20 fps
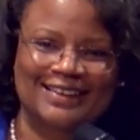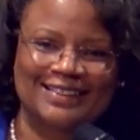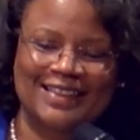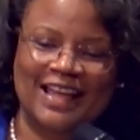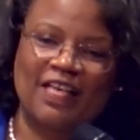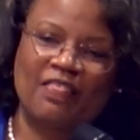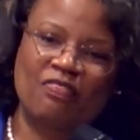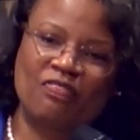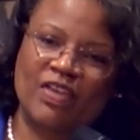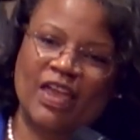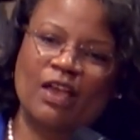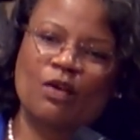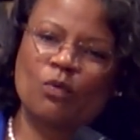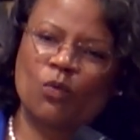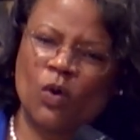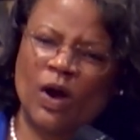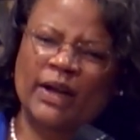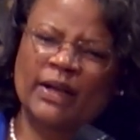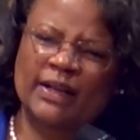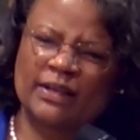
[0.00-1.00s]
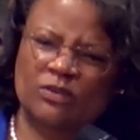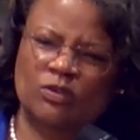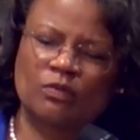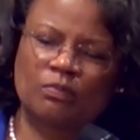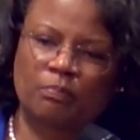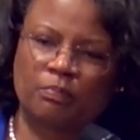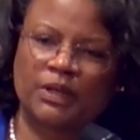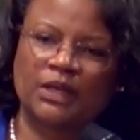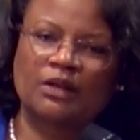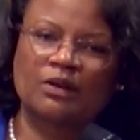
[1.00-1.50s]
that they wanted to
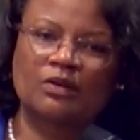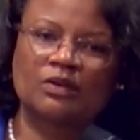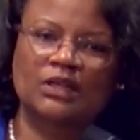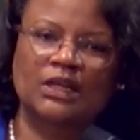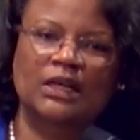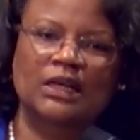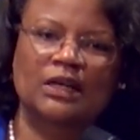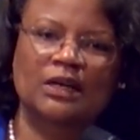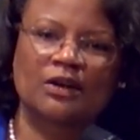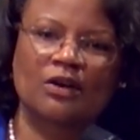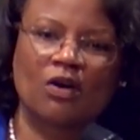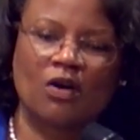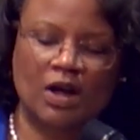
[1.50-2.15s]
build here